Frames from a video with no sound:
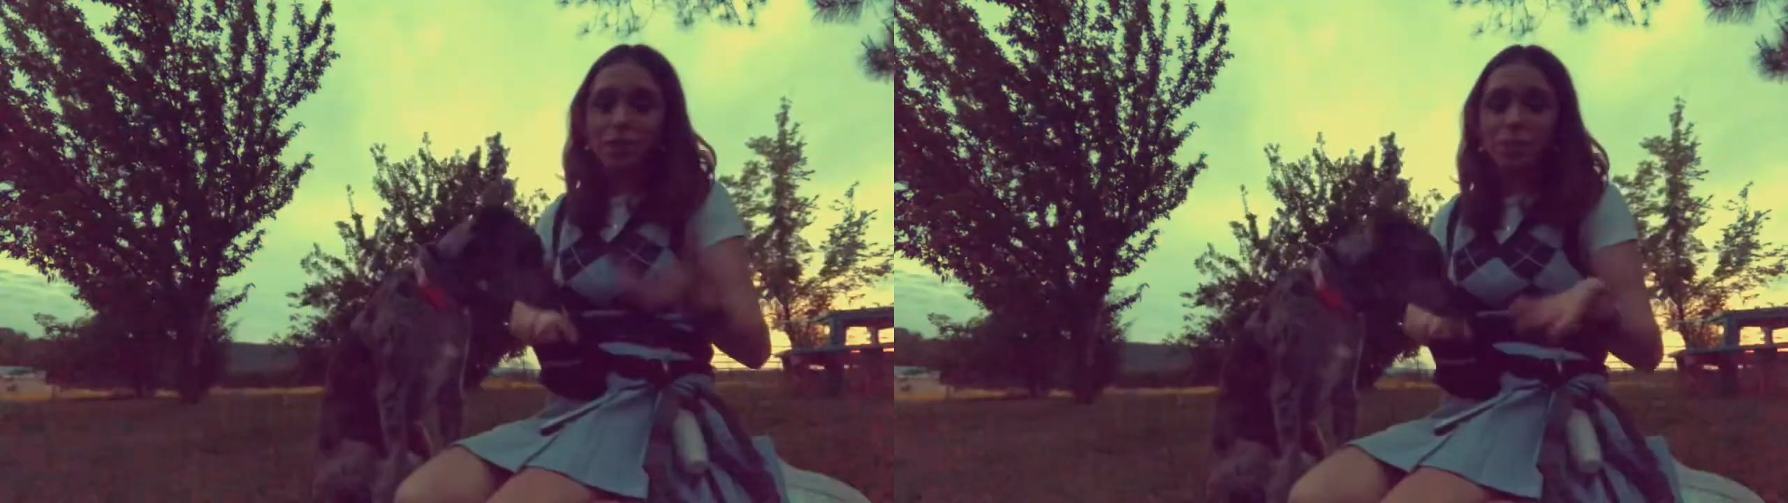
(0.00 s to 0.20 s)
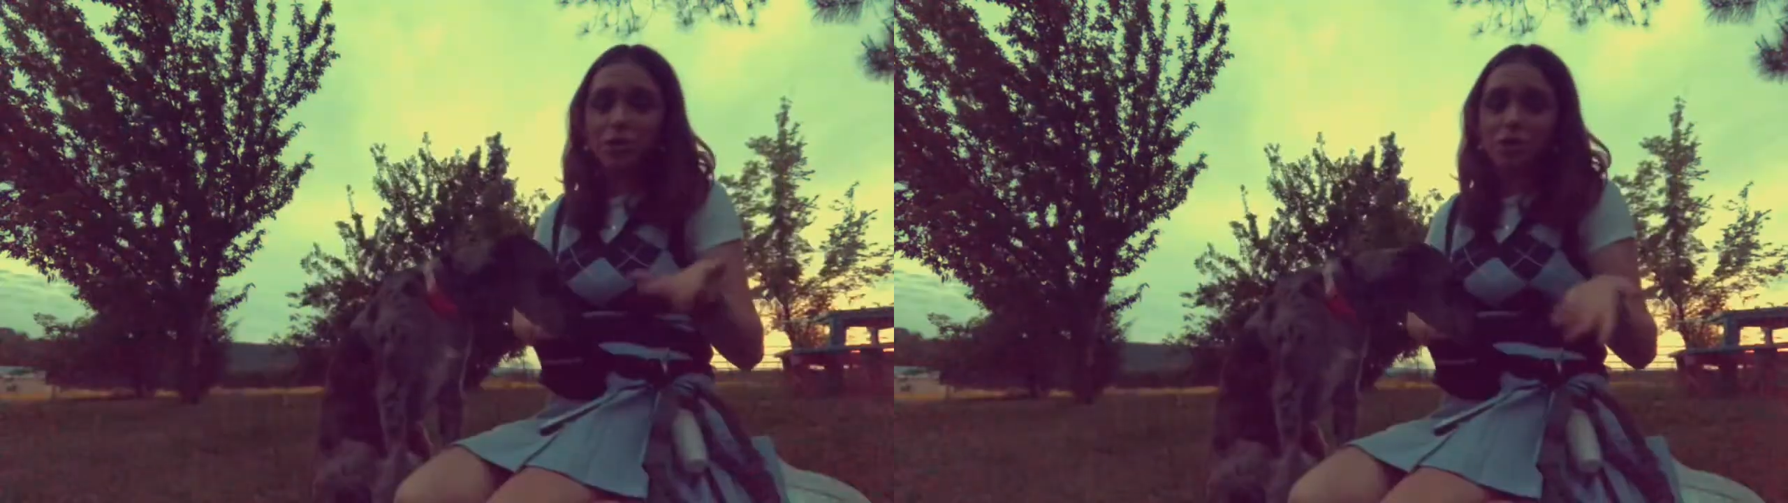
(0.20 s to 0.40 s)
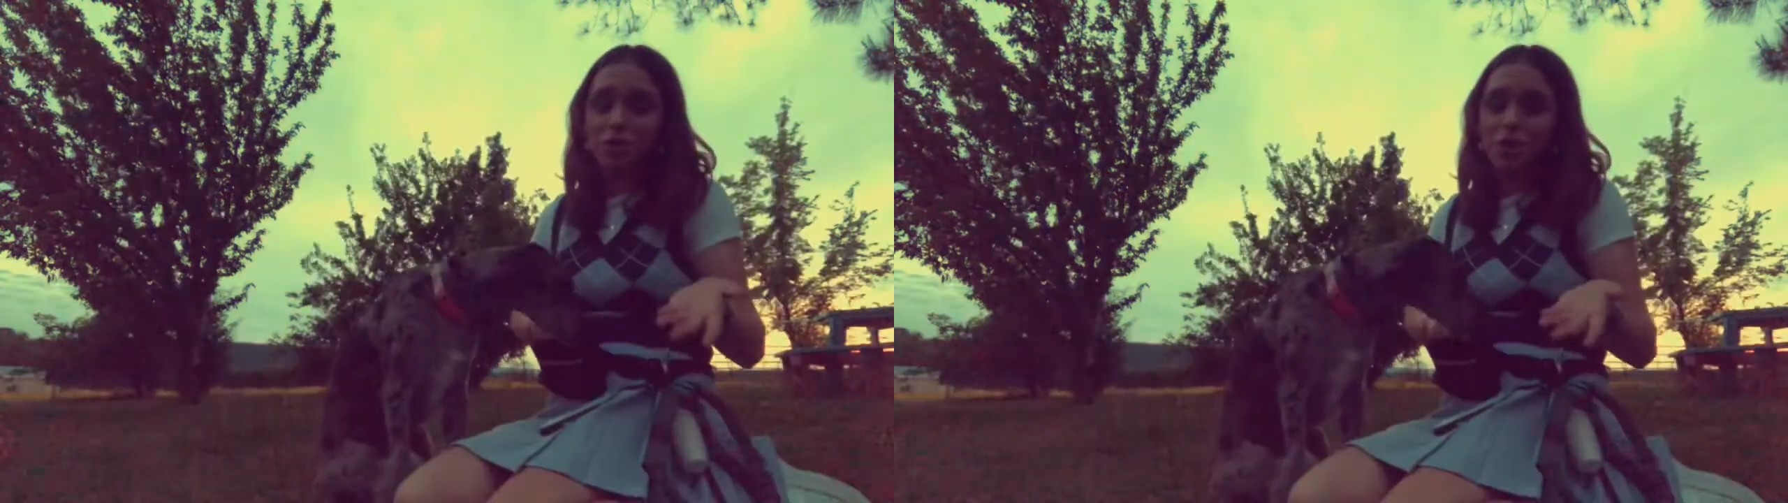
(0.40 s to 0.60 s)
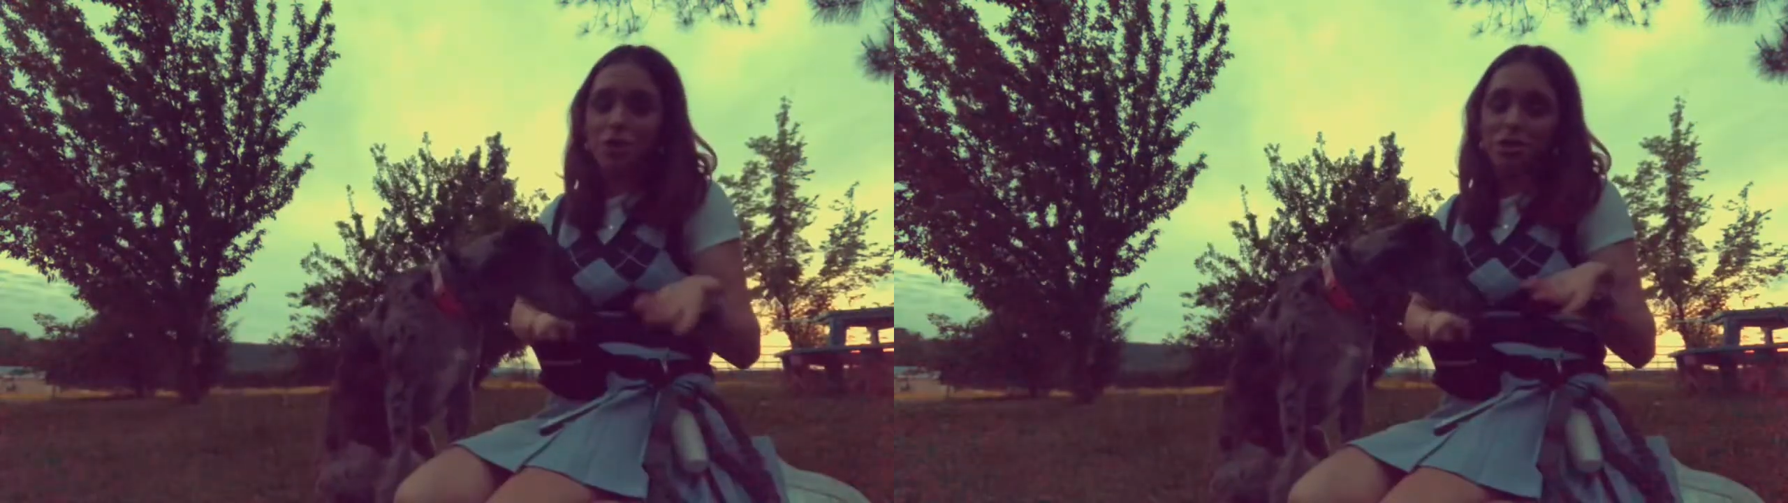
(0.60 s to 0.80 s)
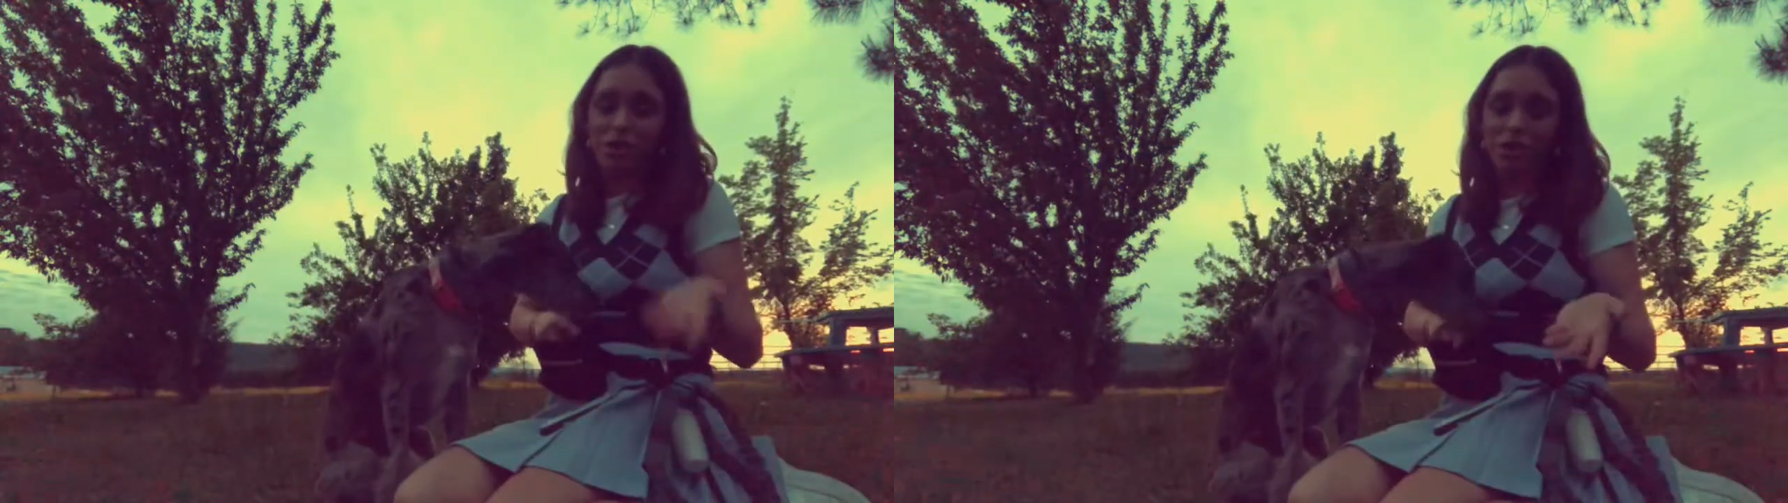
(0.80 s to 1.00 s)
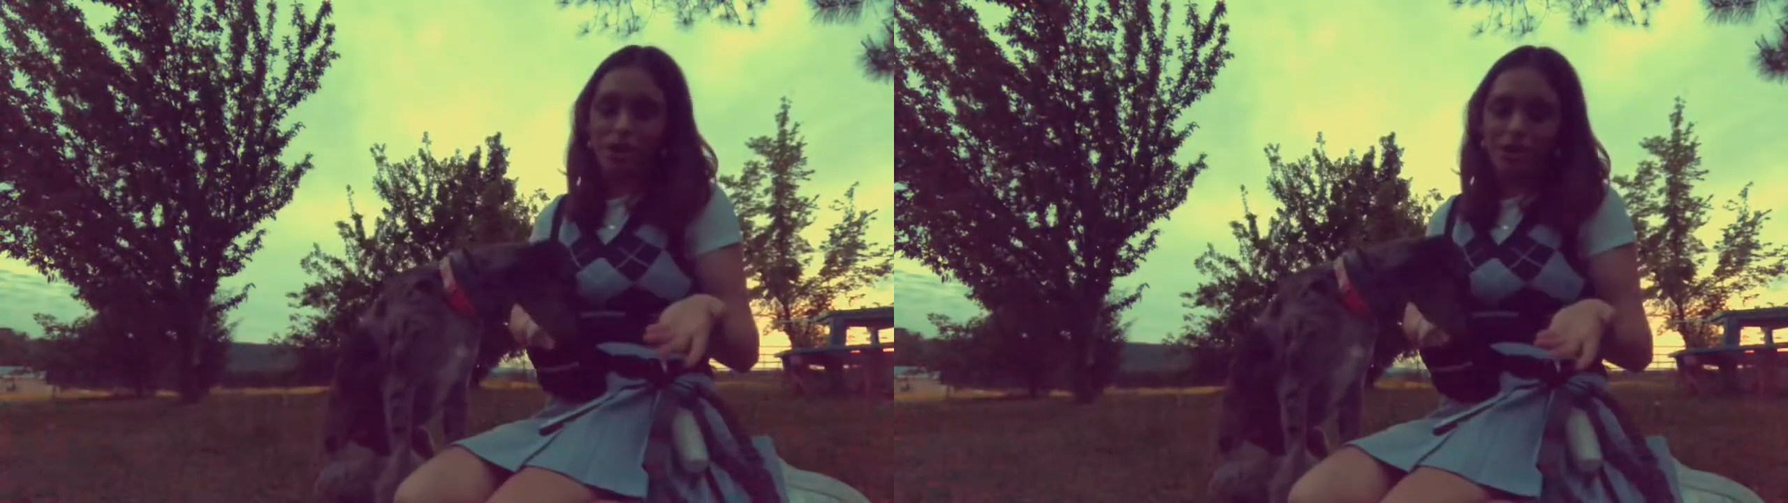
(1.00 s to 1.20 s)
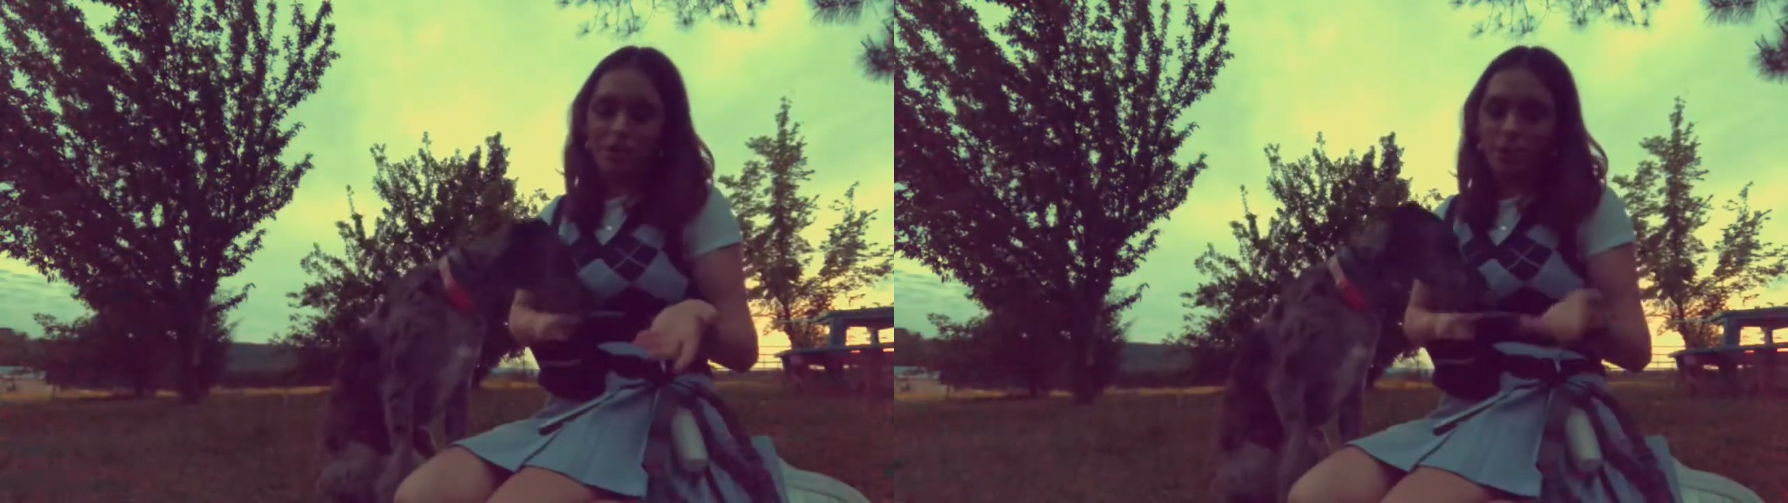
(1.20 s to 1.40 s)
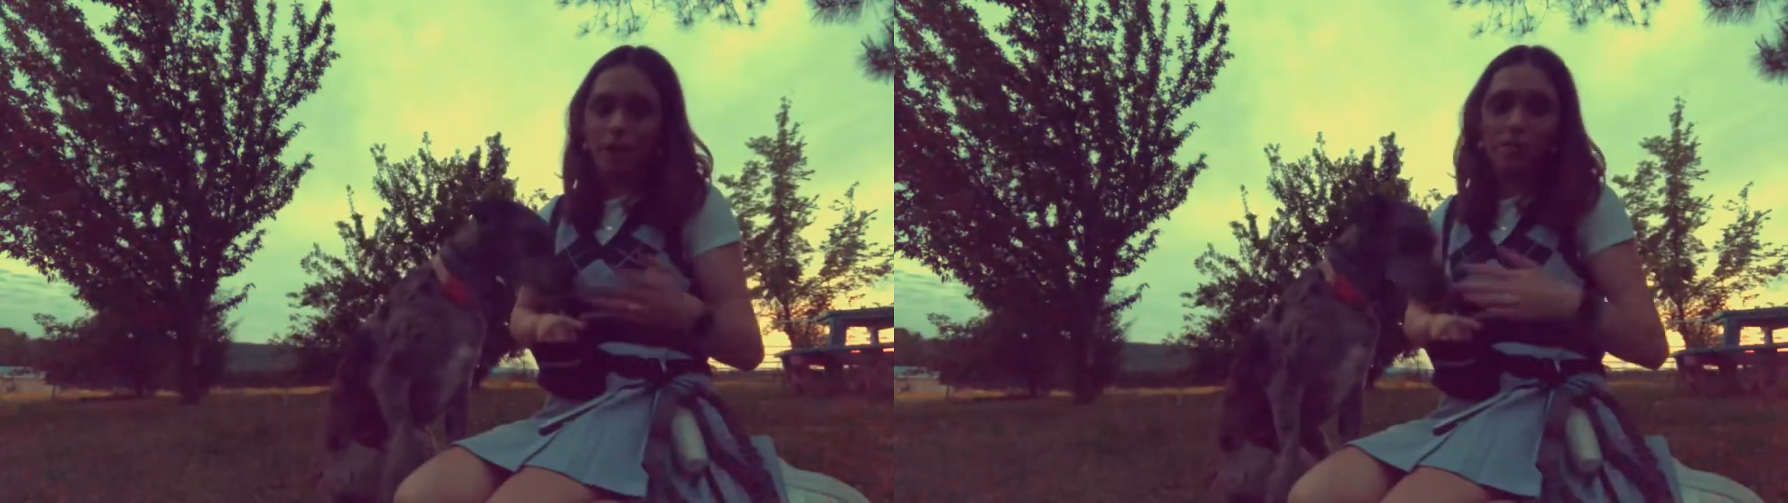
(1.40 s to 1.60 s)
want your dog to leave
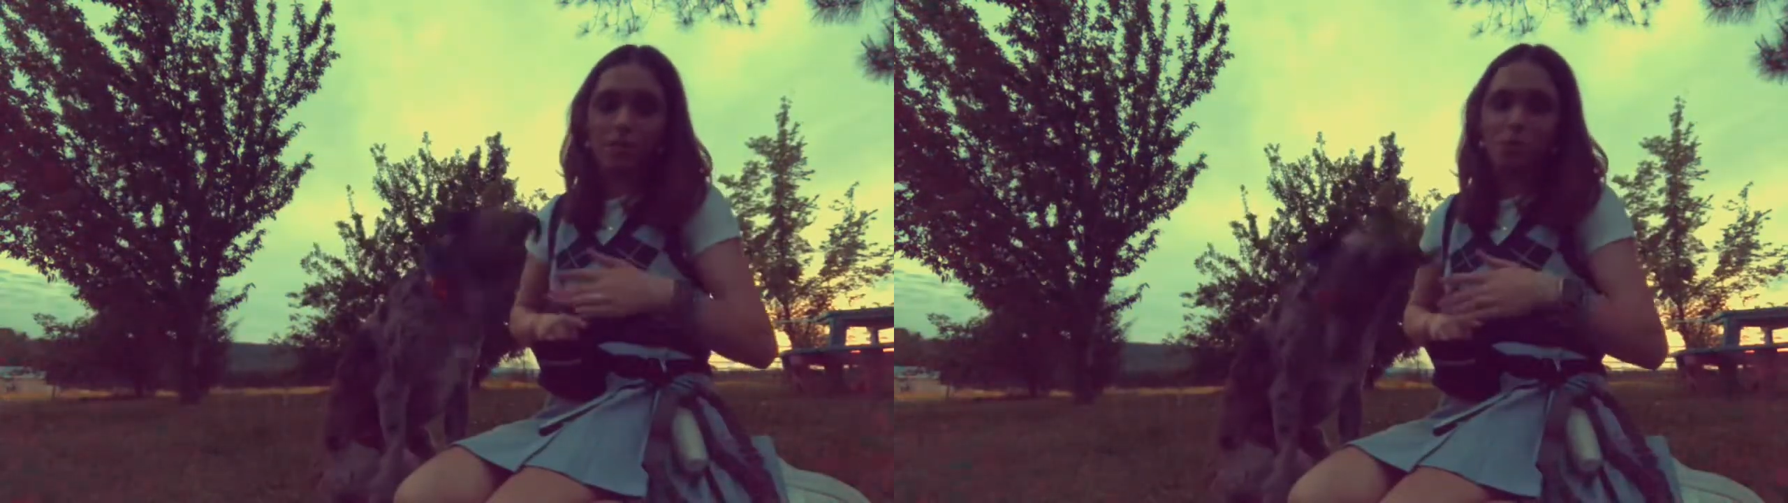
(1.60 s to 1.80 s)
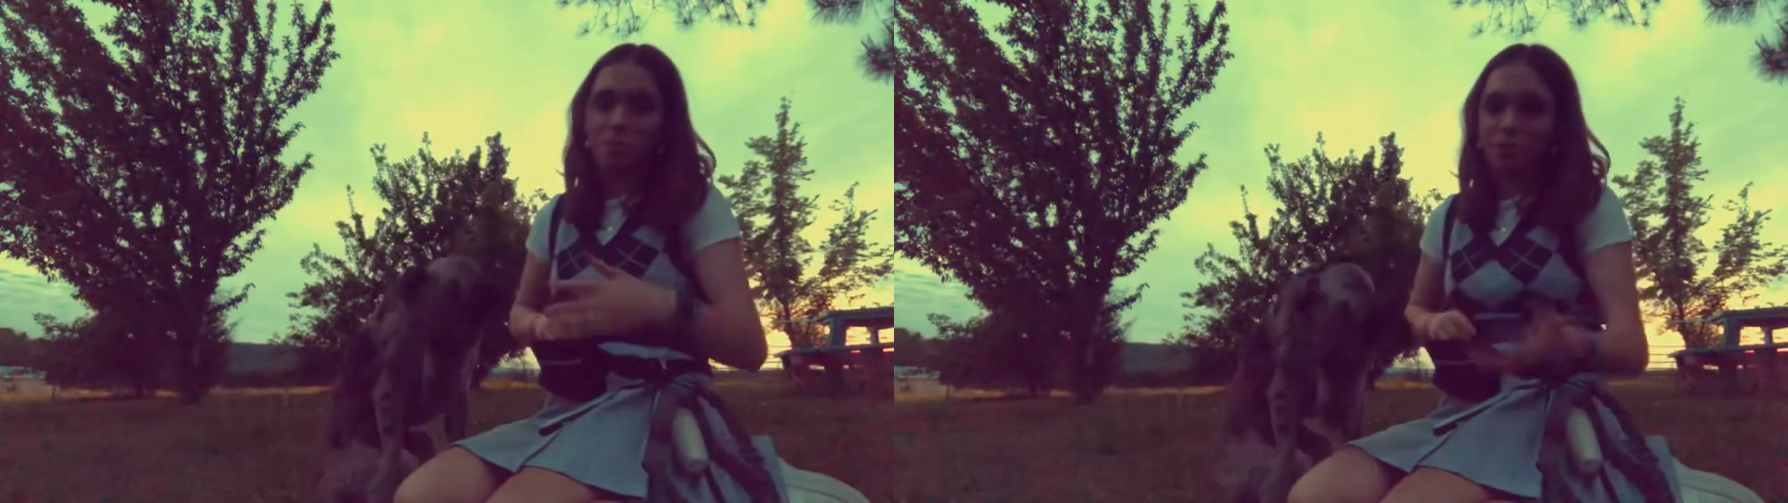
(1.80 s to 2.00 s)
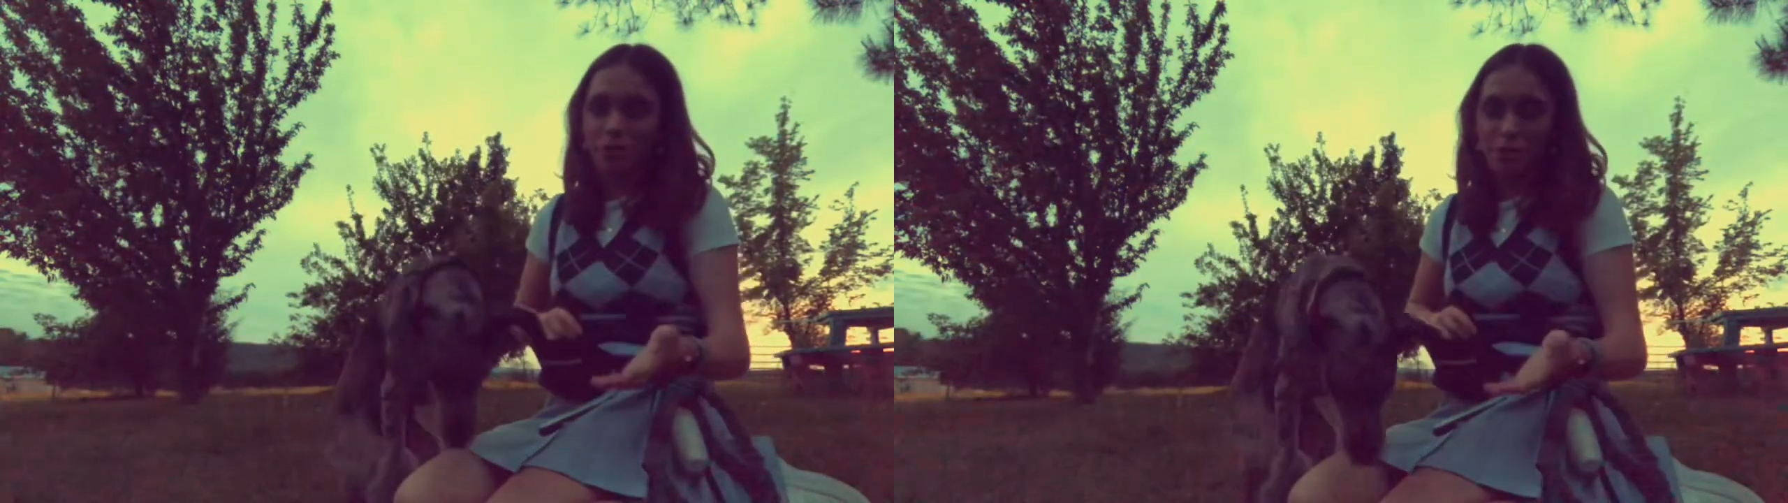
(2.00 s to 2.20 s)
whatever you put on the